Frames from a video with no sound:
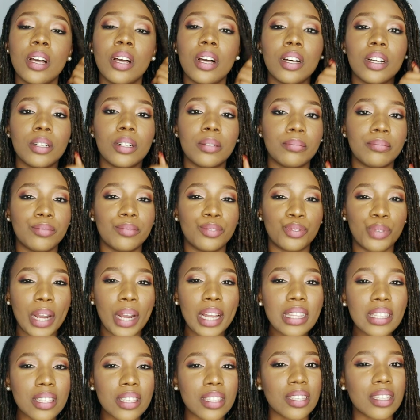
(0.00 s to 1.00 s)

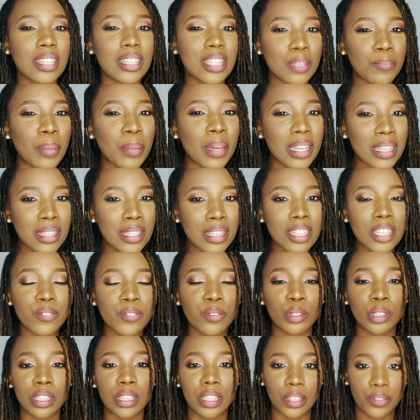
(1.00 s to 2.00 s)
rent the spaces
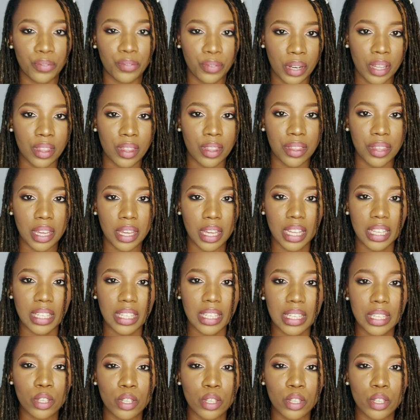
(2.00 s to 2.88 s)
for different things.